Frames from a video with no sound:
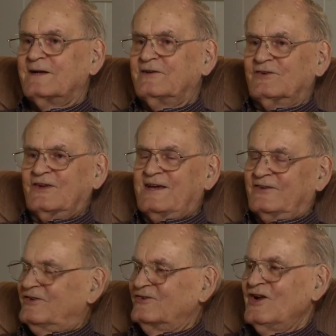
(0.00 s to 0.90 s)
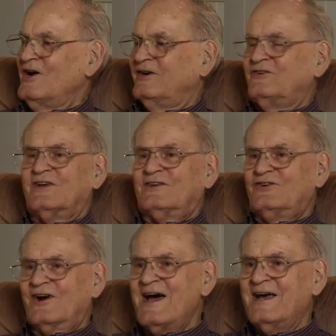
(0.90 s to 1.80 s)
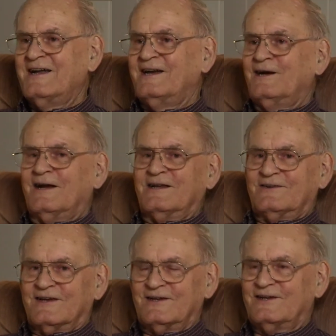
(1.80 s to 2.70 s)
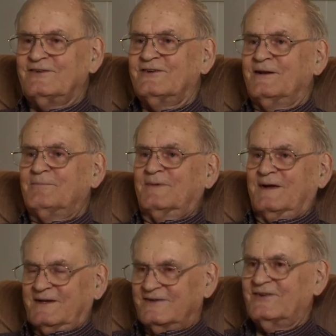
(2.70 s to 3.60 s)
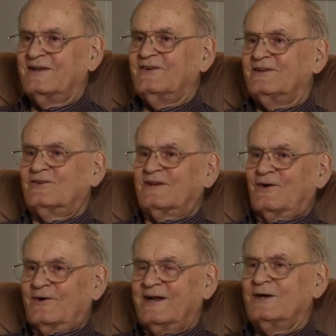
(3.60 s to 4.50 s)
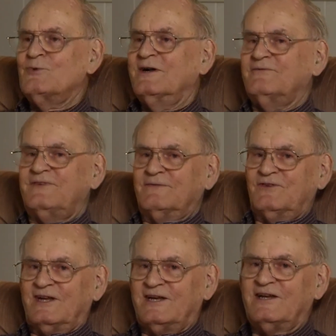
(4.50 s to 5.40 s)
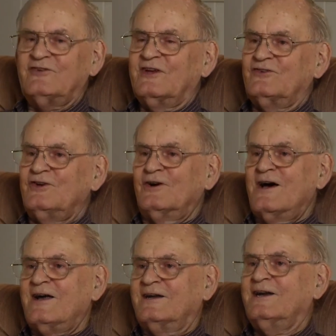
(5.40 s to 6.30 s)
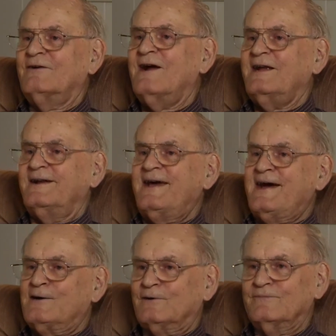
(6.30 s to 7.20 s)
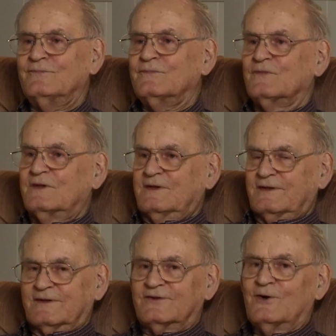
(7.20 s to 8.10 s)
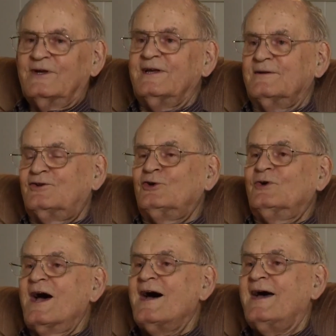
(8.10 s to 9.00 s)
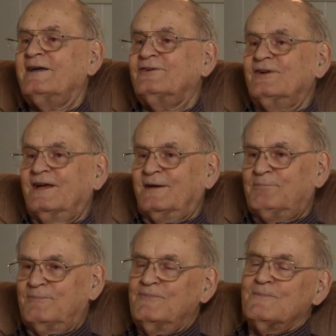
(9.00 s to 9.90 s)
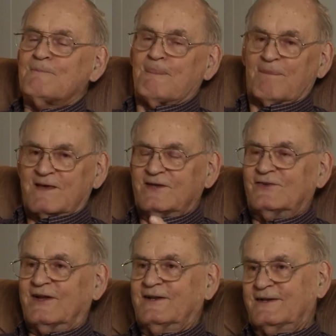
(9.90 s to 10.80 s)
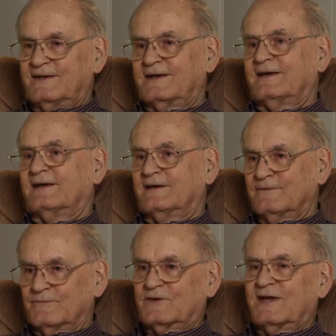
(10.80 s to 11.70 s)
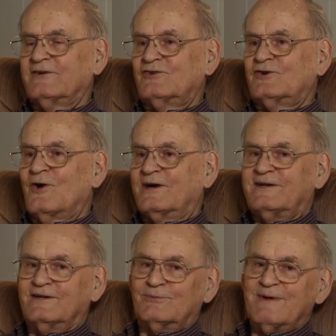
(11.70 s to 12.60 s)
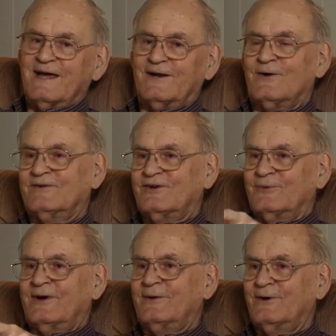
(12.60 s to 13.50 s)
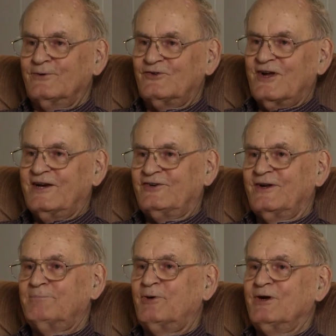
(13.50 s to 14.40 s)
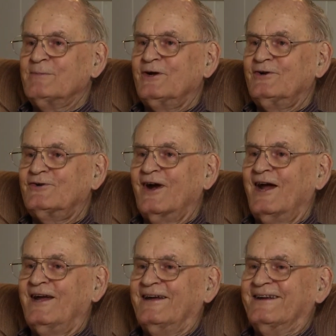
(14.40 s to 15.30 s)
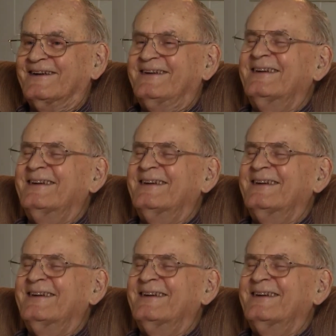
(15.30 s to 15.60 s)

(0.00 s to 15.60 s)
He says, "No," he says, "you're out of here." He says, "It's already 1:15. He says, "You're out of here right now." So he had 2 guys, and he said, "Escort this man over to the railroad station and put him on the train."